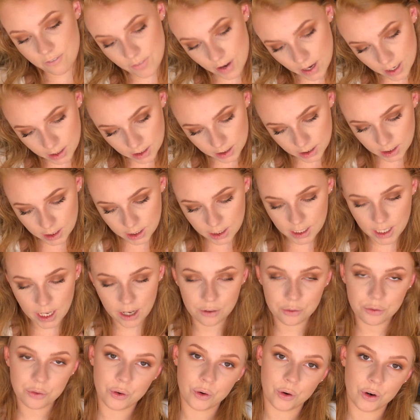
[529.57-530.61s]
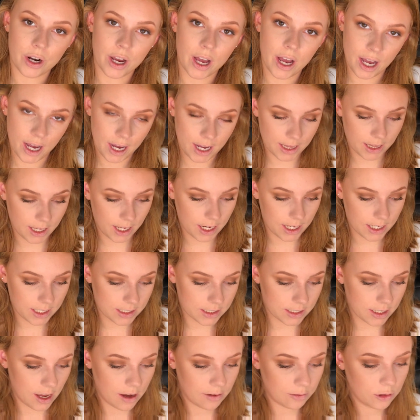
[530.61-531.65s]
Finally, now for
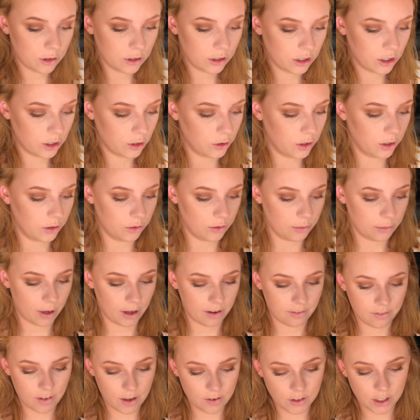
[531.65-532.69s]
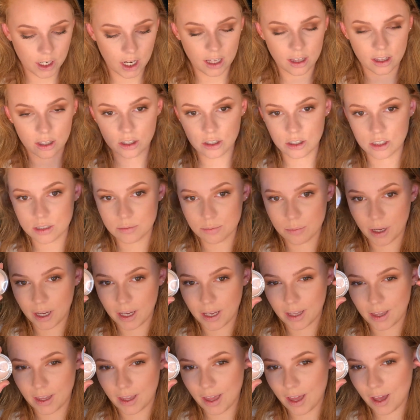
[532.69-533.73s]
highlights. I'm going to go in with my favorite highlighters, my
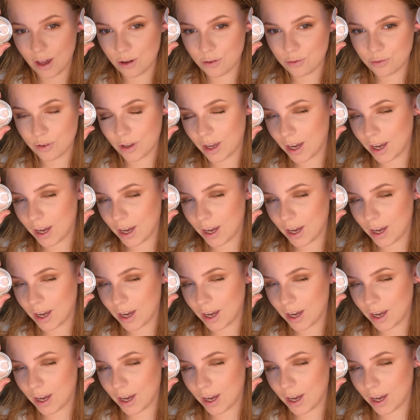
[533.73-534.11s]
e.l.f.